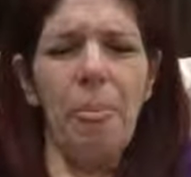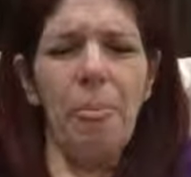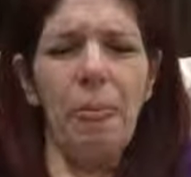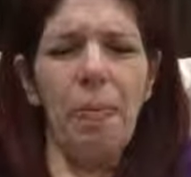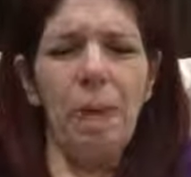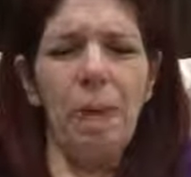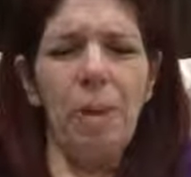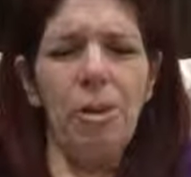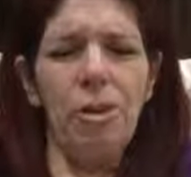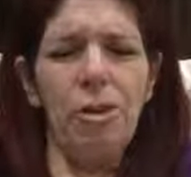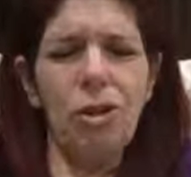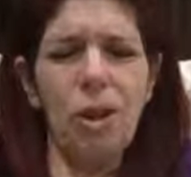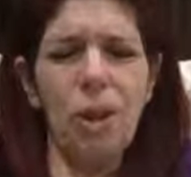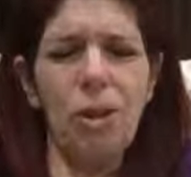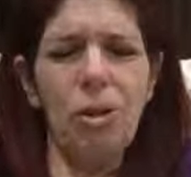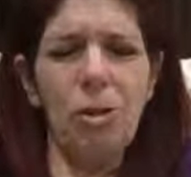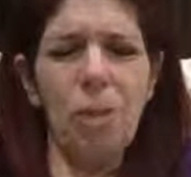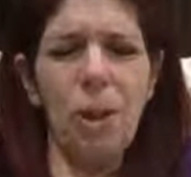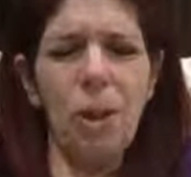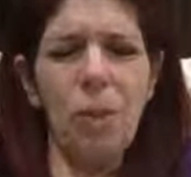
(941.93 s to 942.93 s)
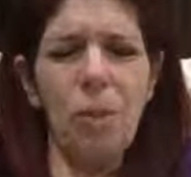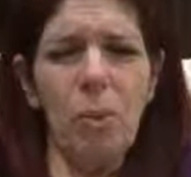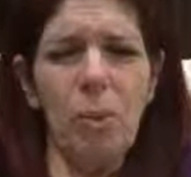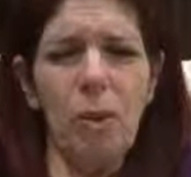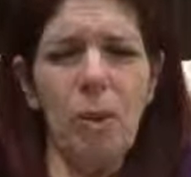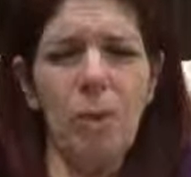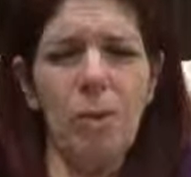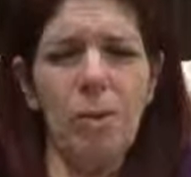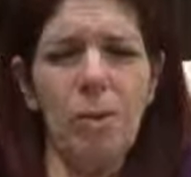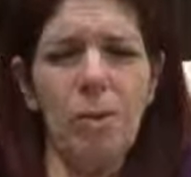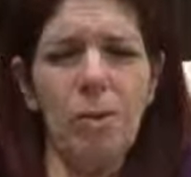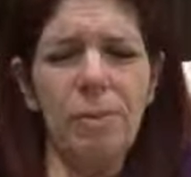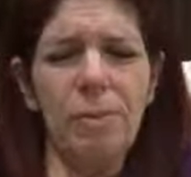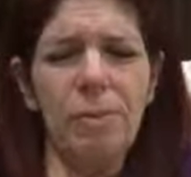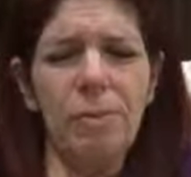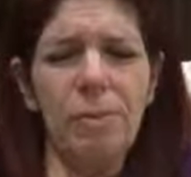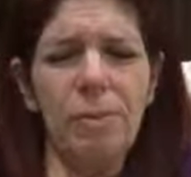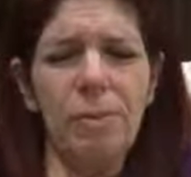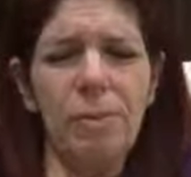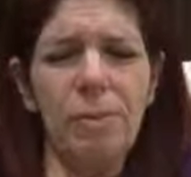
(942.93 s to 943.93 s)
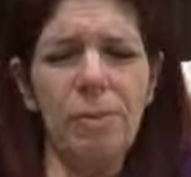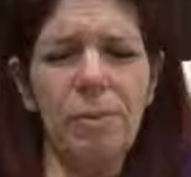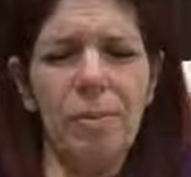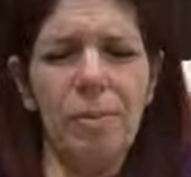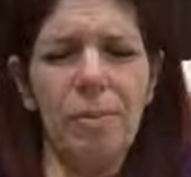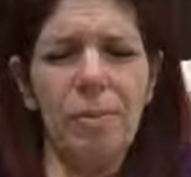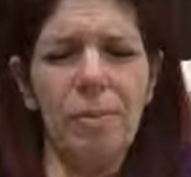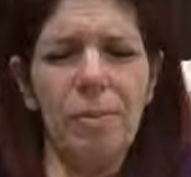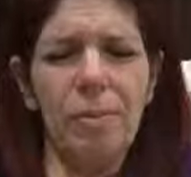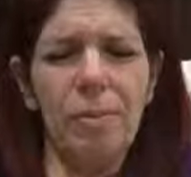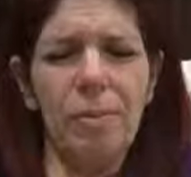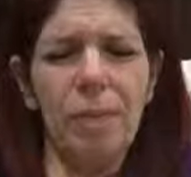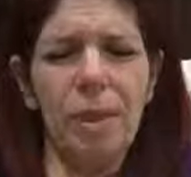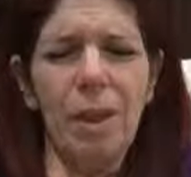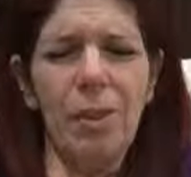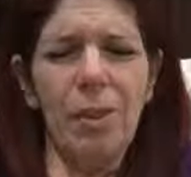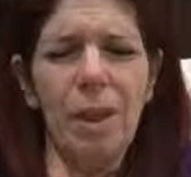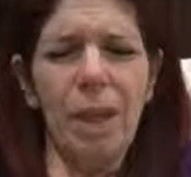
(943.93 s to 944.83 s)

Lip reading: It's changed my world. And